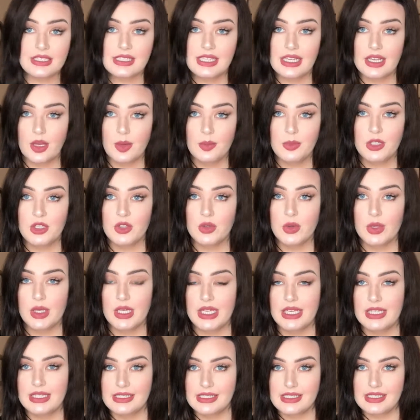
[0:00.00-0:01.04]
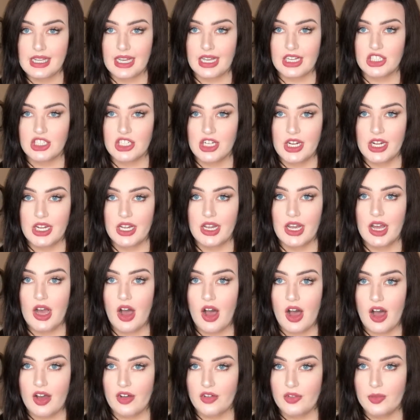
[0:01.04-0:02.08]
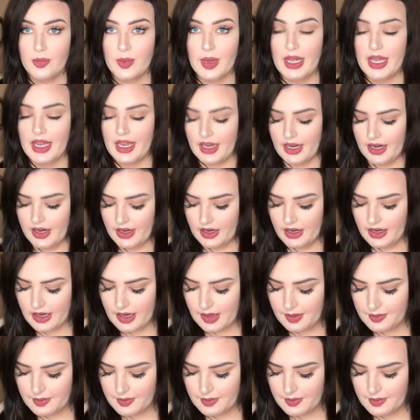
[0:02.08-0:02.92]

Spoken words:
thing I'll be doing is sectioning off my hair.